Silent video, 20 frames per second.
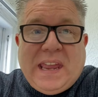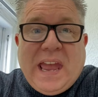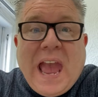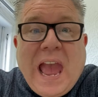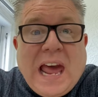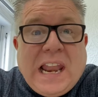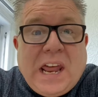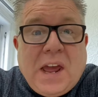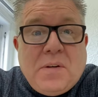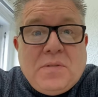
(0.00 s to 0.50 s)

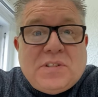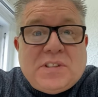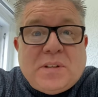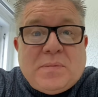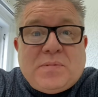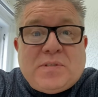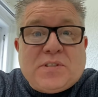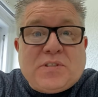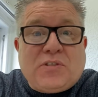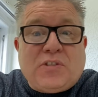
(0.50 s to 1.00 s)
Hello
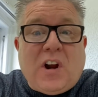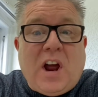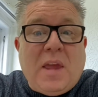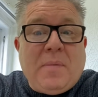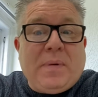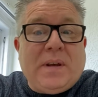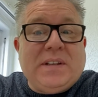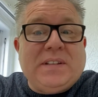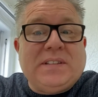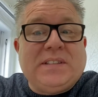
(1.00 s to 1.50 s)

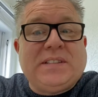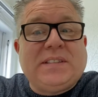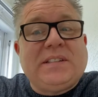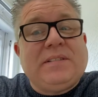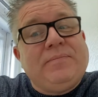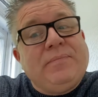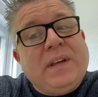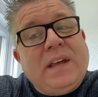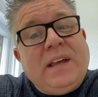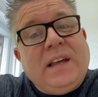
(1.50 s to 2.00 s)

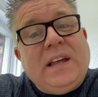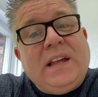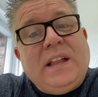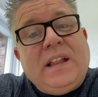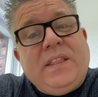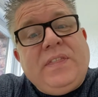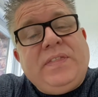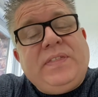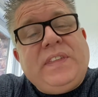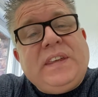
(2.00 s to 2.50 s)
subscribers!
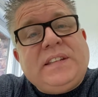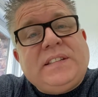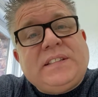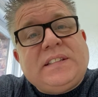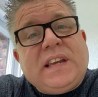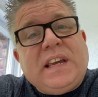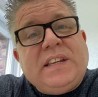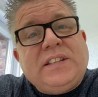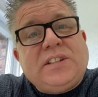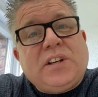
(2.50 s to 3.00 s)

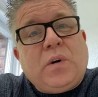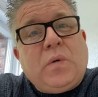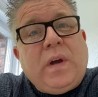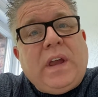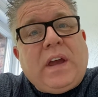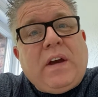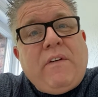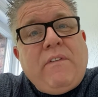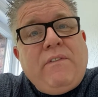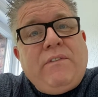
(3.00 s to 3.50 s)
This is a
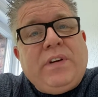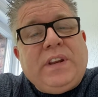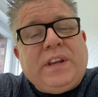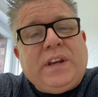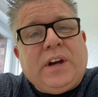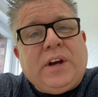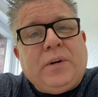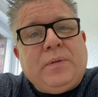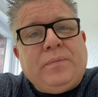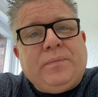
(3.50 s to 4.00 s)
quick
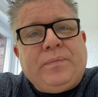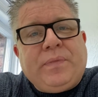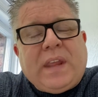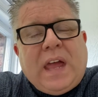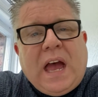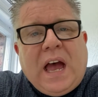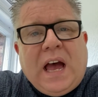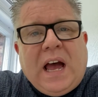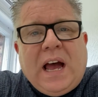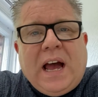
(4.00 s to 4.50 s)
video
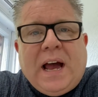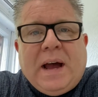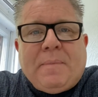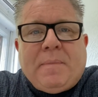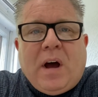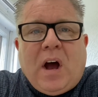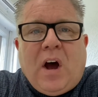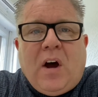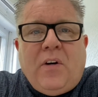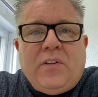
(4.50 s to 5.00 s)

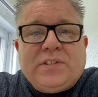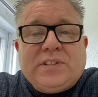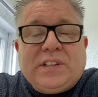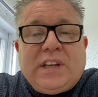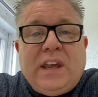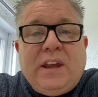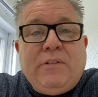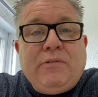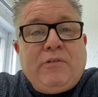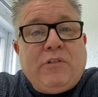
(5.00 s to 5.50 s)
um,
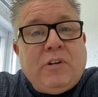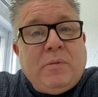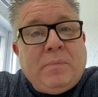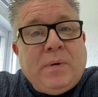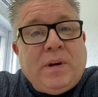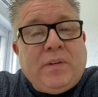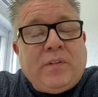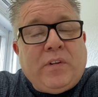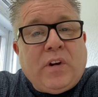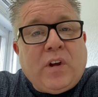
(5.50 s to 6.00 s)
asking for a
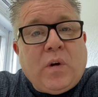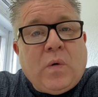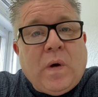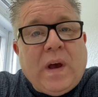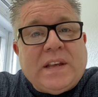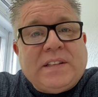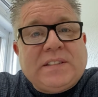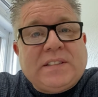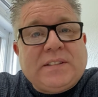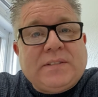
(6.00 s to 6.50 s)
bit of a
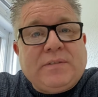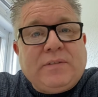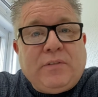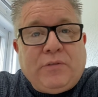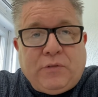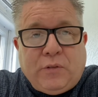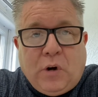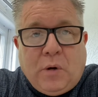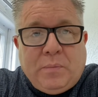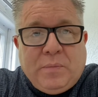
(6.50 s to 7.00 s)
request
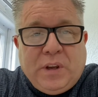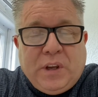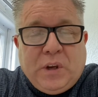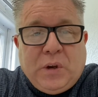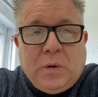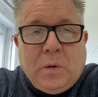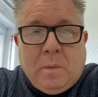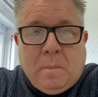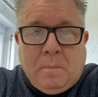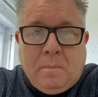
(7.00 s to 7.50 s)
from
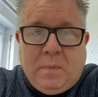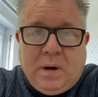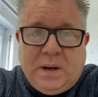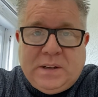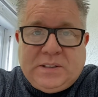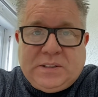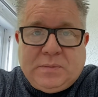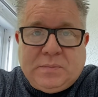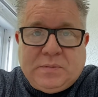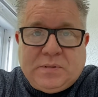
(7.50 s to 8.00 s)
you,
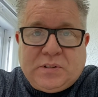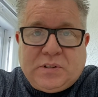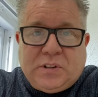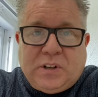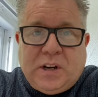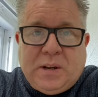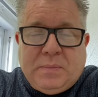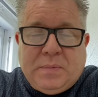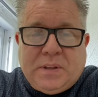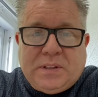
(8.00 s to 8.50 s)
my
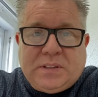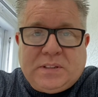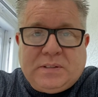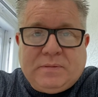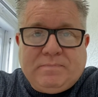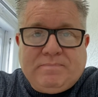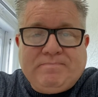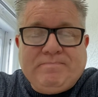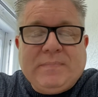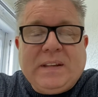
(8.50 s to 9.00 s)
subscribers.
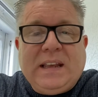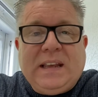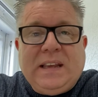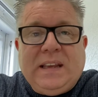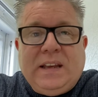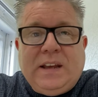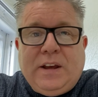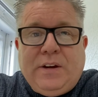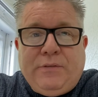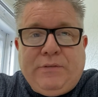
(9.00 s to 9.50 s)

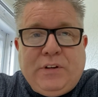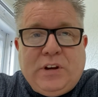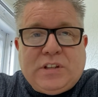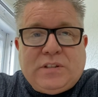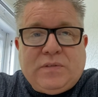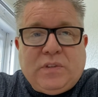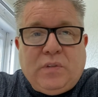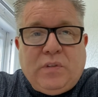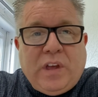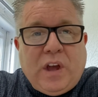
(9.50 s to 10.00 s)

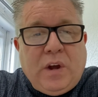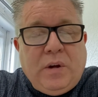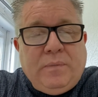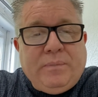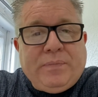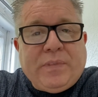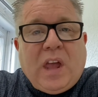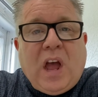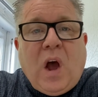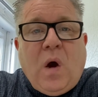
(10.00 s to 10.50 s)
First of all though,
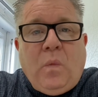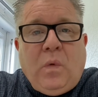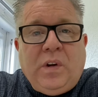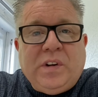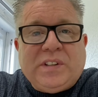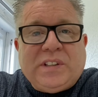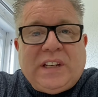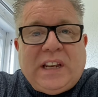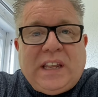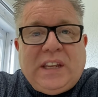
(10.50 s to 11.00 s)
I
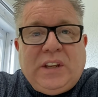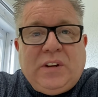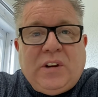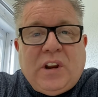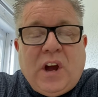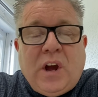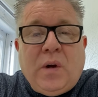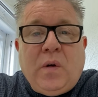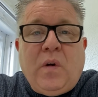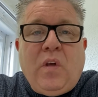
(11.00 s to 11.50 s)
want to let you
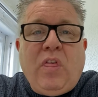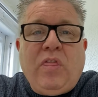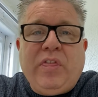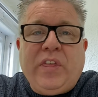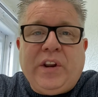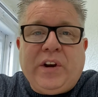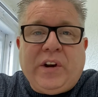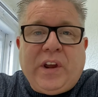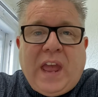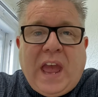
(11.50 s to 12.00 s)
know
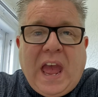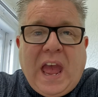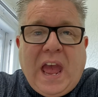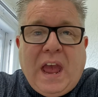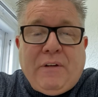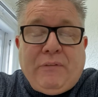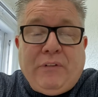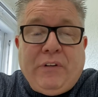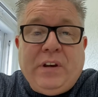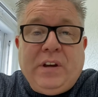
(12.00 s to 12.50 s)
that I
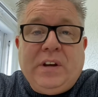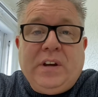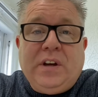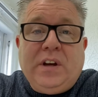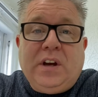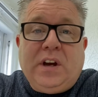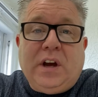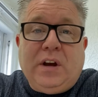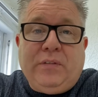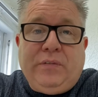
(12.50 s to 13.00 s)
have
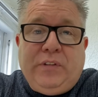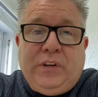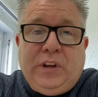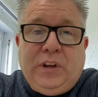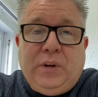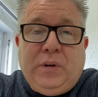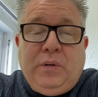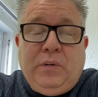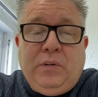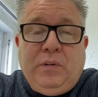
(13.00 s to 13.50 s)
a
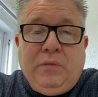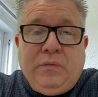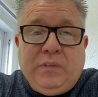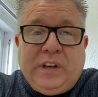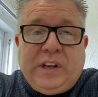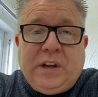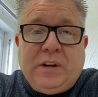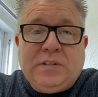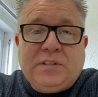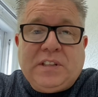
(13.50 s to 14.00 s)
few
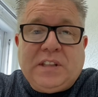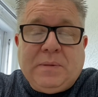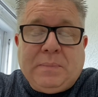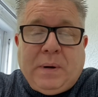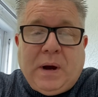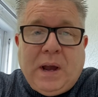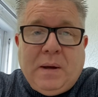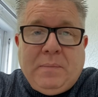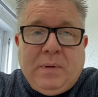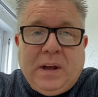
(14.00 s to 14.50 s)
videos in the
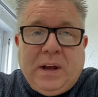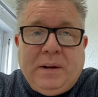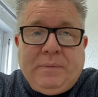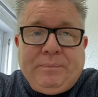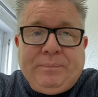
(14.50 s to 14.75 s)
pipeline,